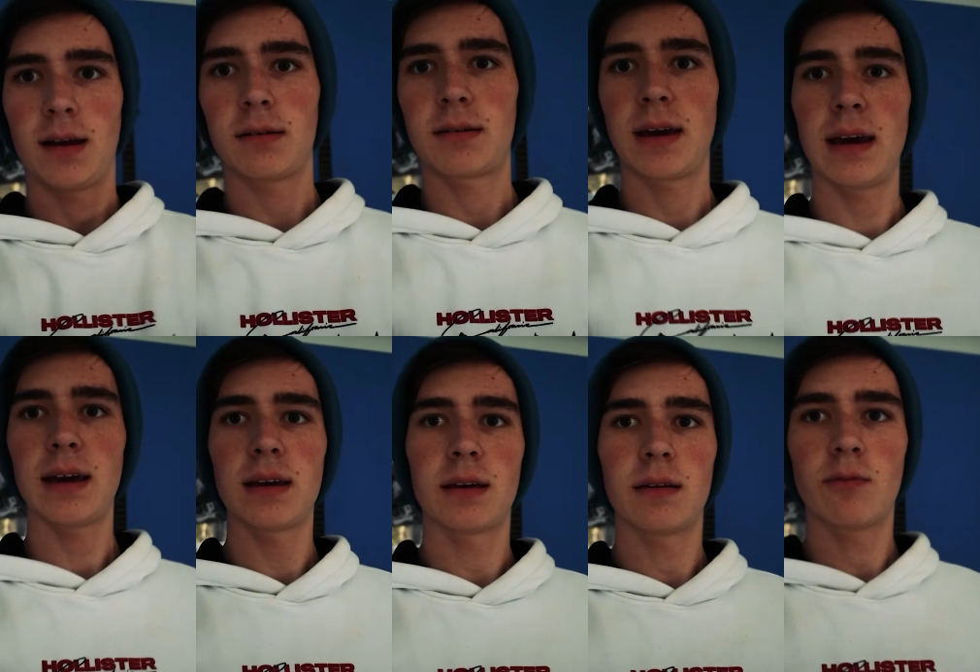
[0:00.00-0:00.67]

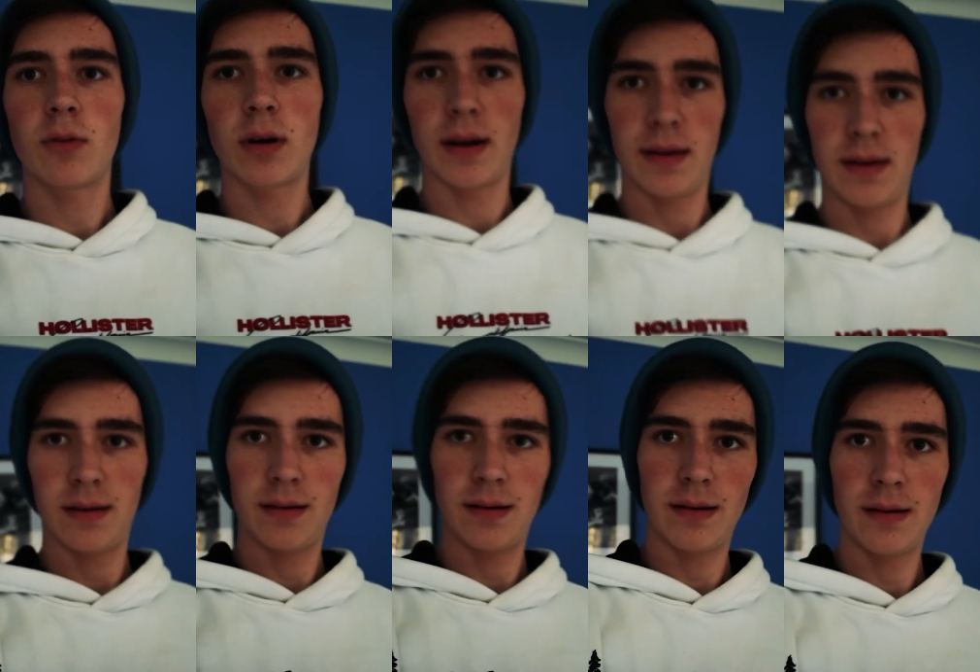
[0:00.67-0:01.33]
Okay, right.
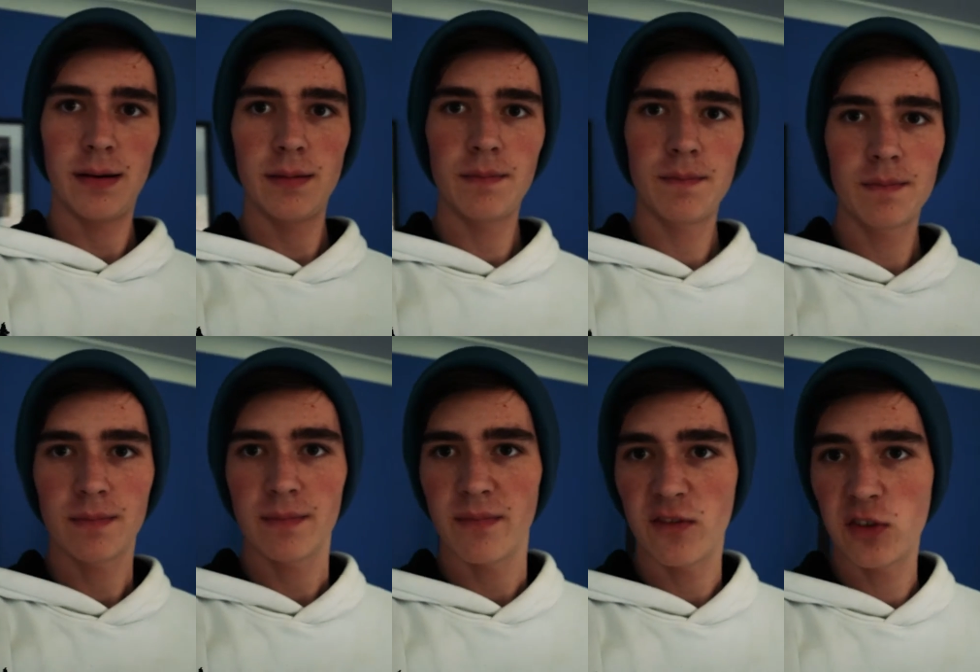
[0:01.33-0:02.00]

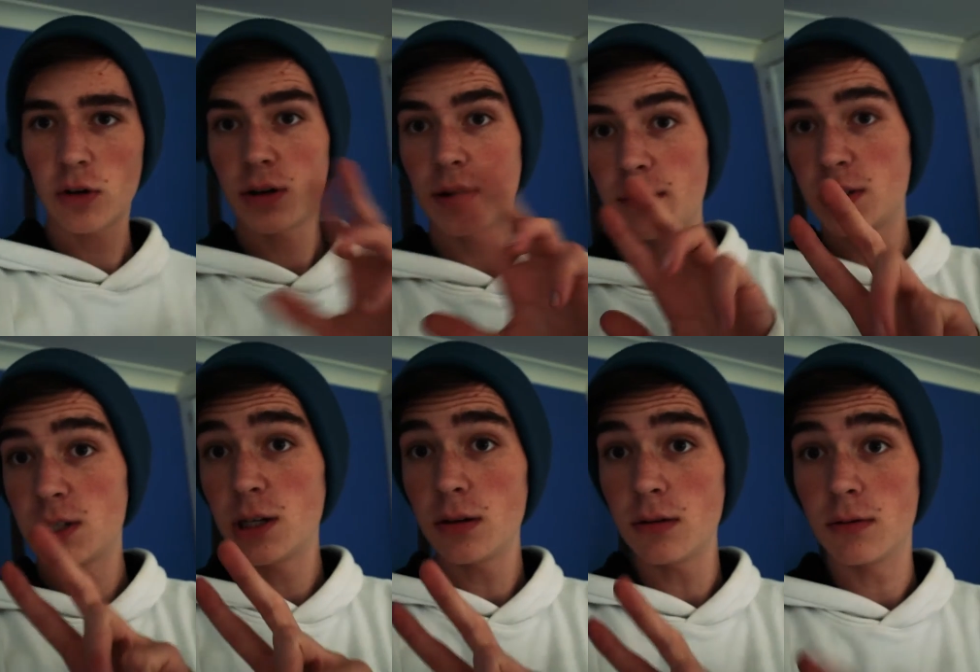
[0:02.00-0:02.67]
Um, vlog
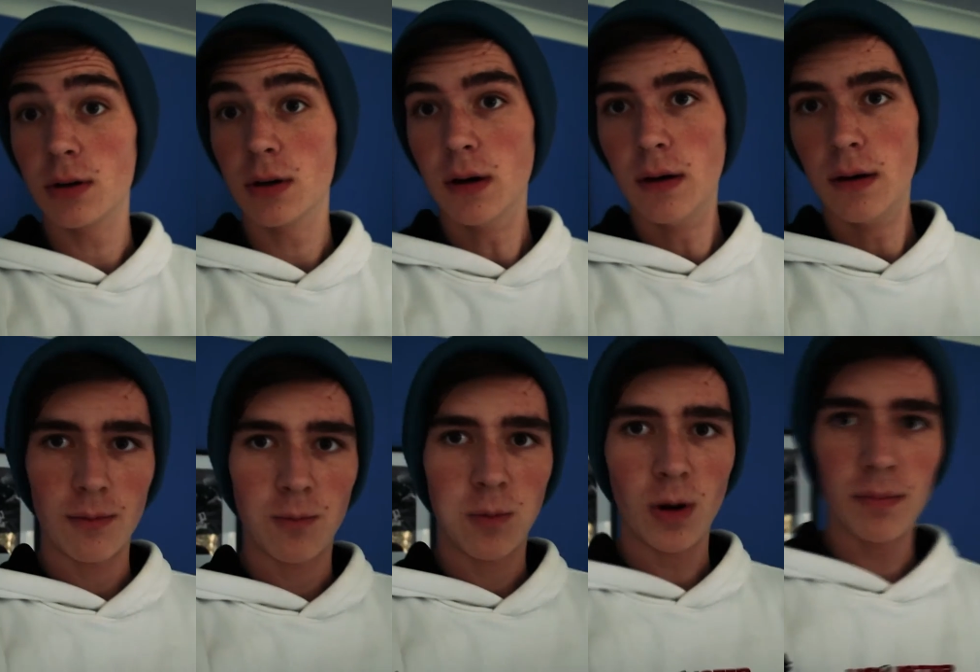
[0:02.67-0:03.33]
number two.
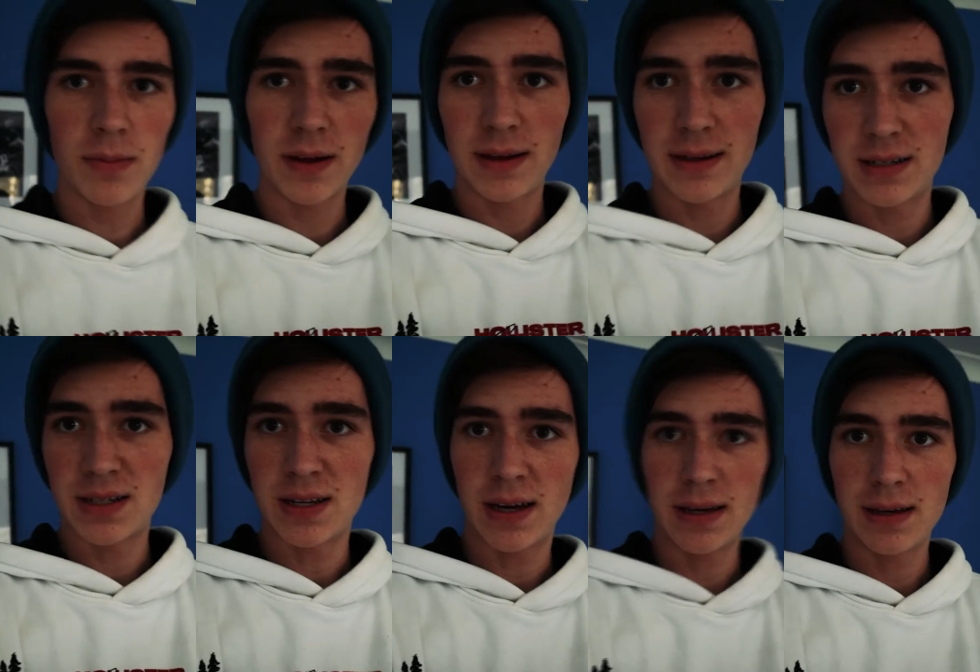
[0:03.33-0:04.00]
What I'm thinking
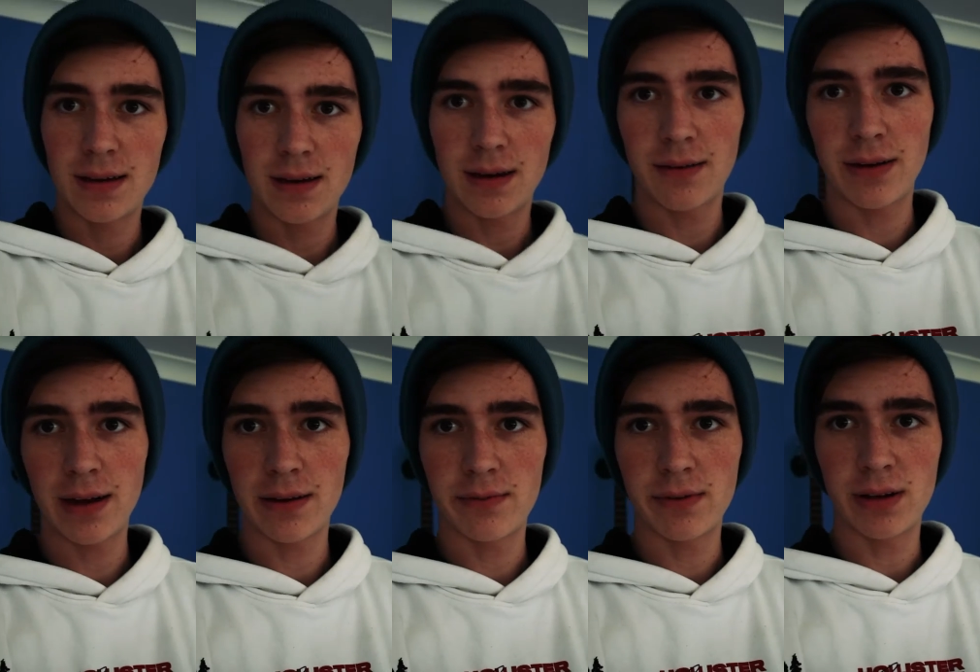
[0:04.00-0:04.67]
today, I've
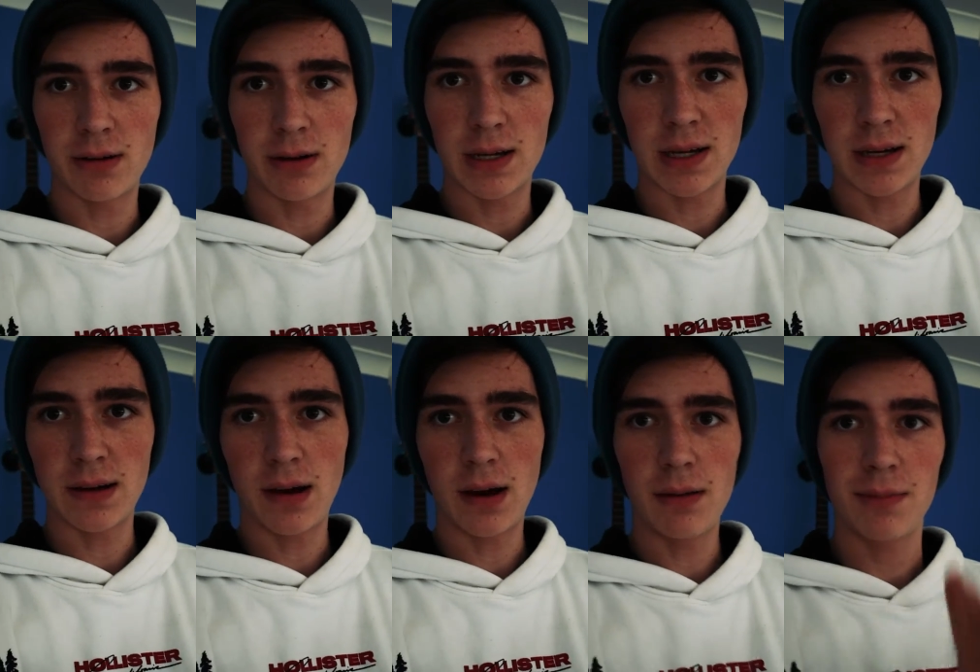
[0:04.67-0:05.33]
had a video
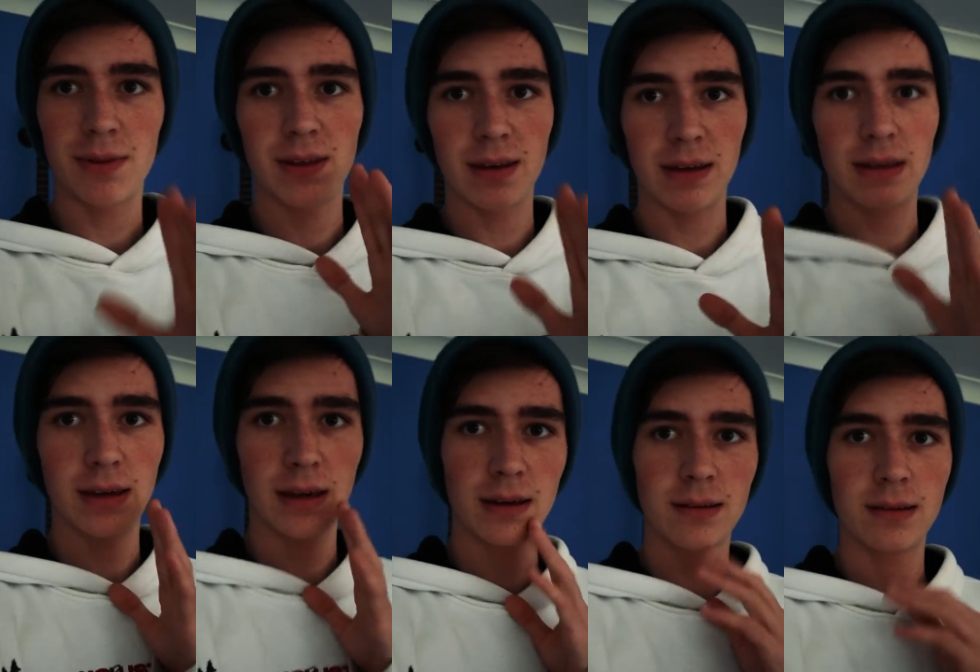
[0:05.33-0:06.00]
idea. I'm
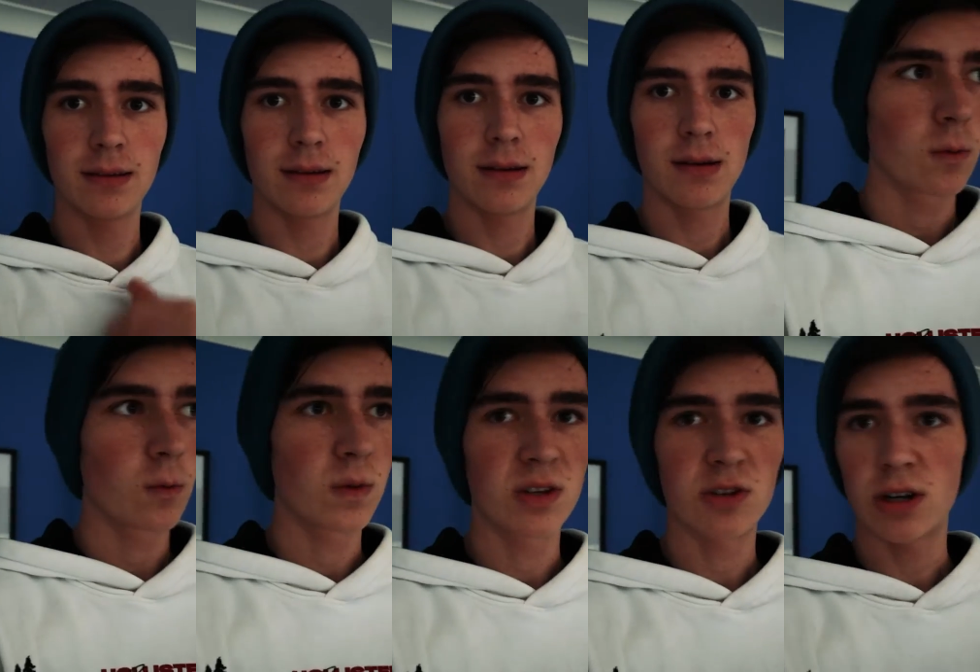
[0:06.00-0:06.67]
thinking
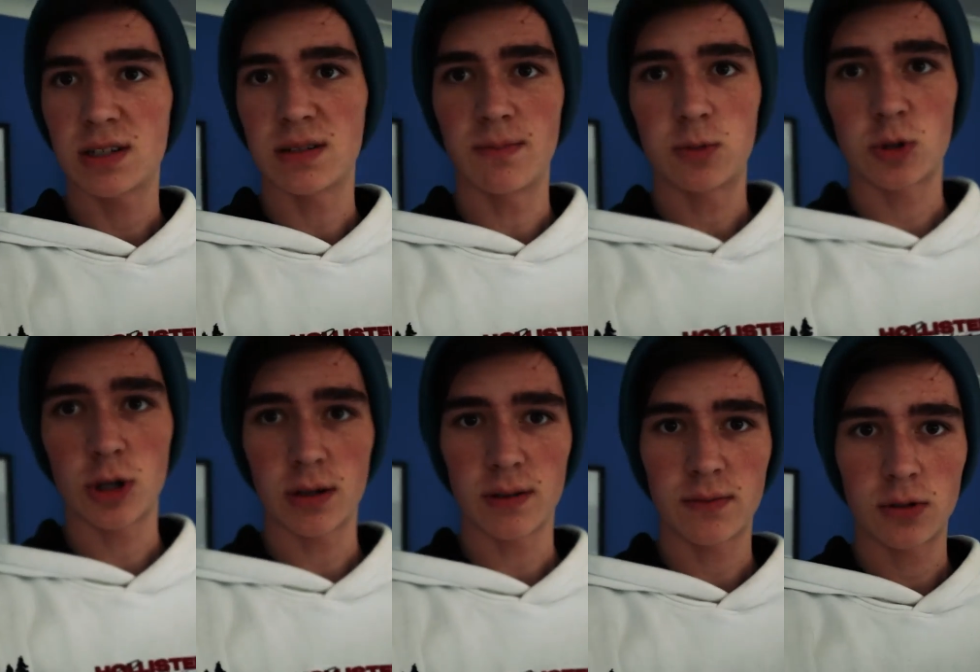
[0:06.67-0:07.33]
we try some
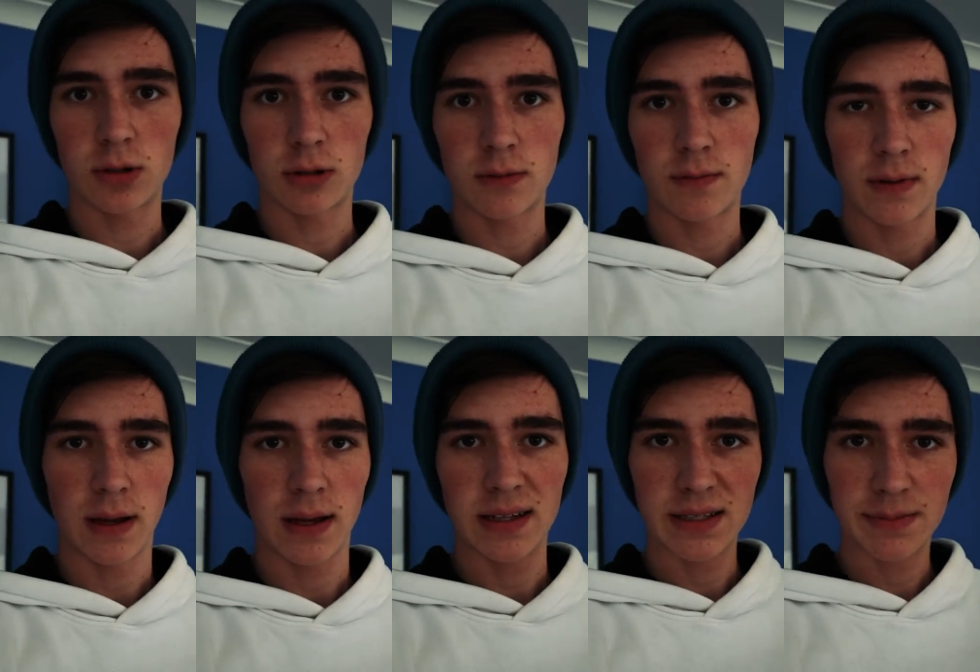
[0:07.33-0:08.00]
product
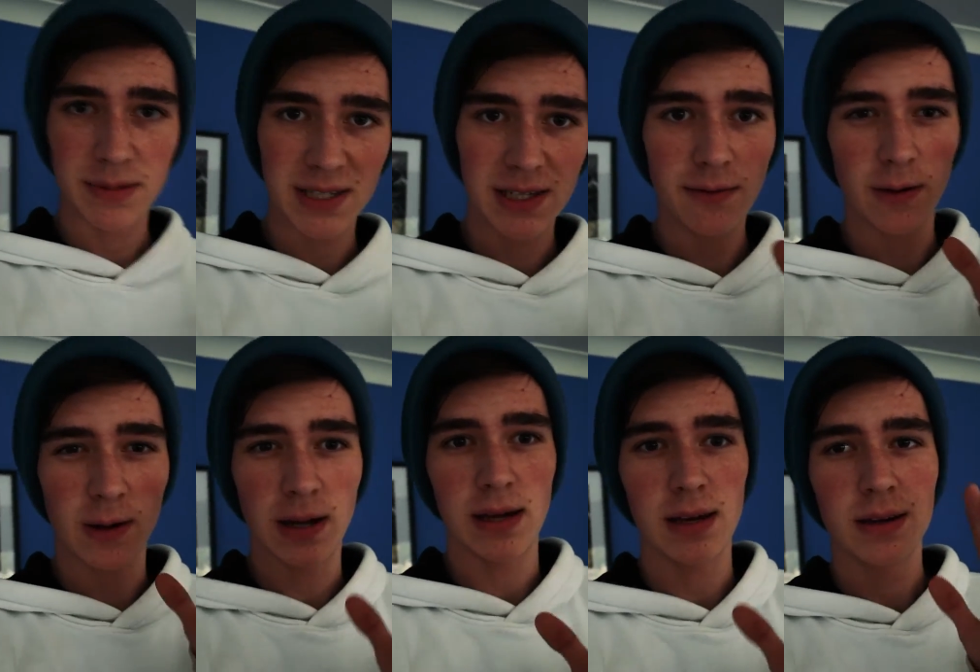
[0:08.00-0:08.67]
photography and
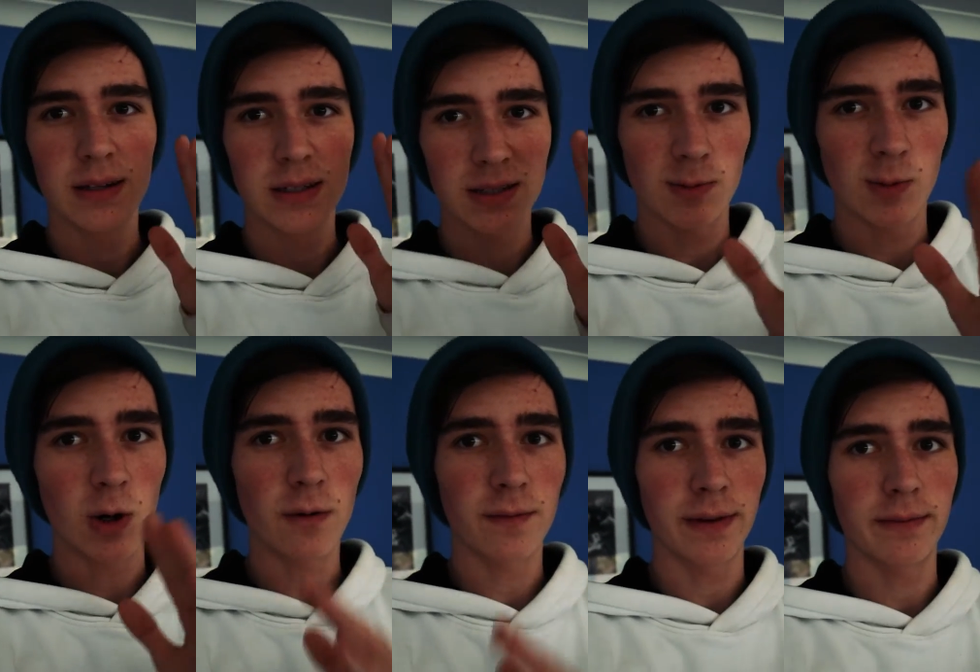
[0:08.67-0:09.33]
specifically some
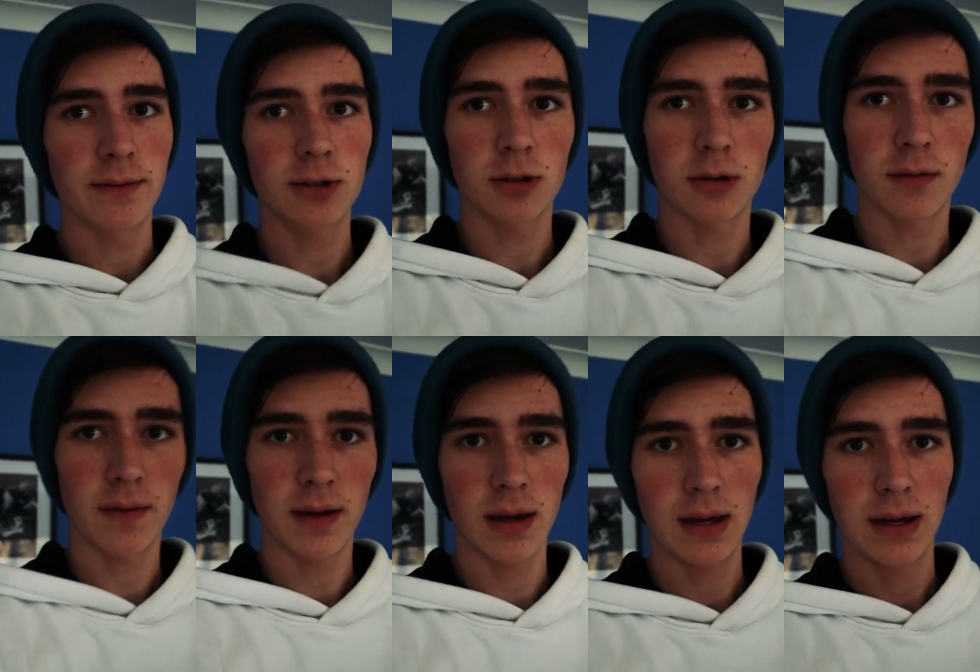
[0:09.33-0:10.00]
coffee
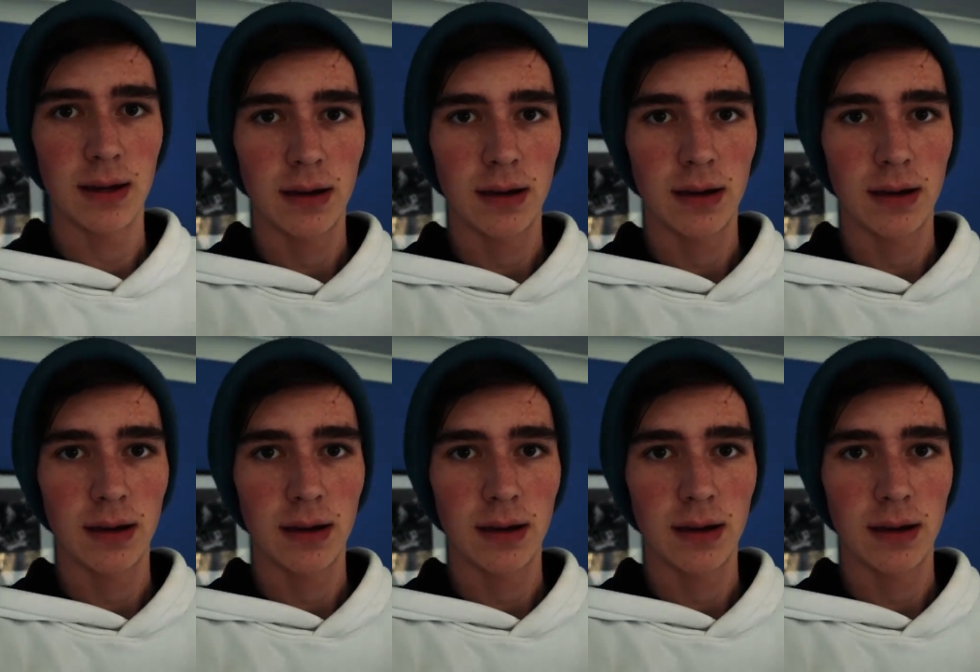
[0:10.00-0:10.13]
photography.